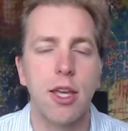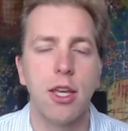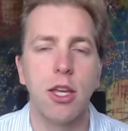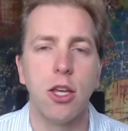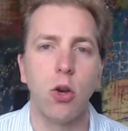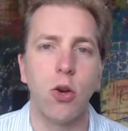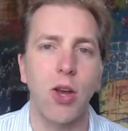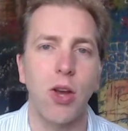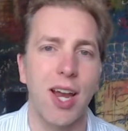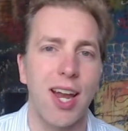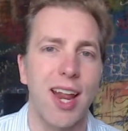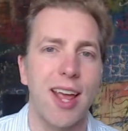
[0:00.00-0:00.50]

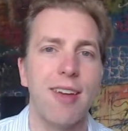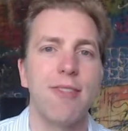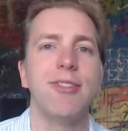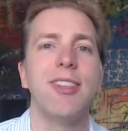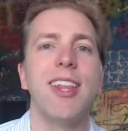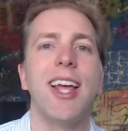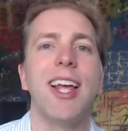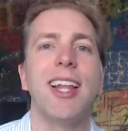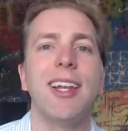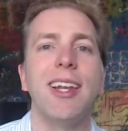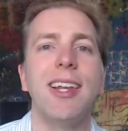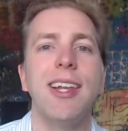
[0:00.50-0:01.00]
You can have
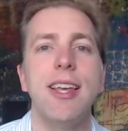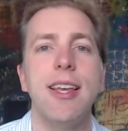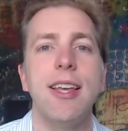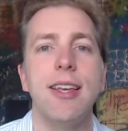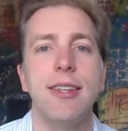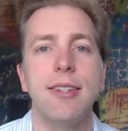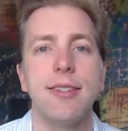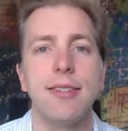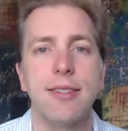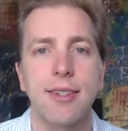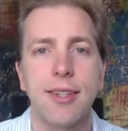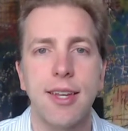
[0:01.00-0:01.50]
that
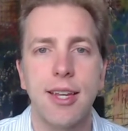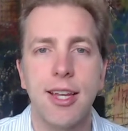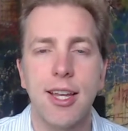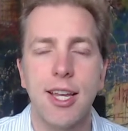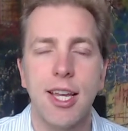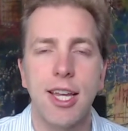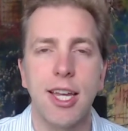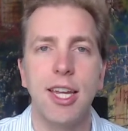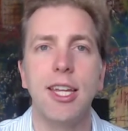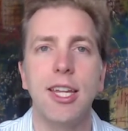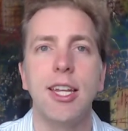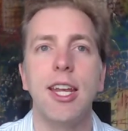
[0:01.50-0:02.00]
list
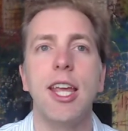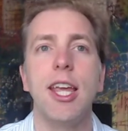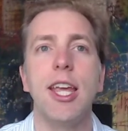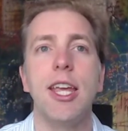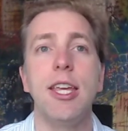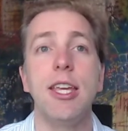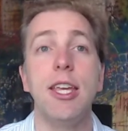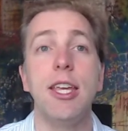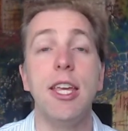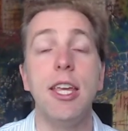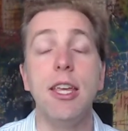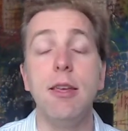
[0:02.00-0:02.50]
in
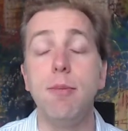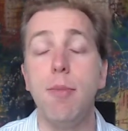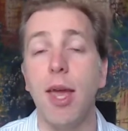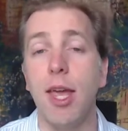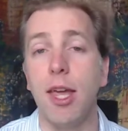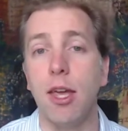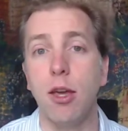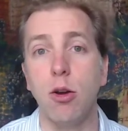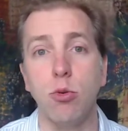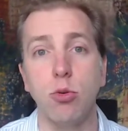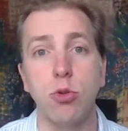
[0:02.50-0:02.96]
a email.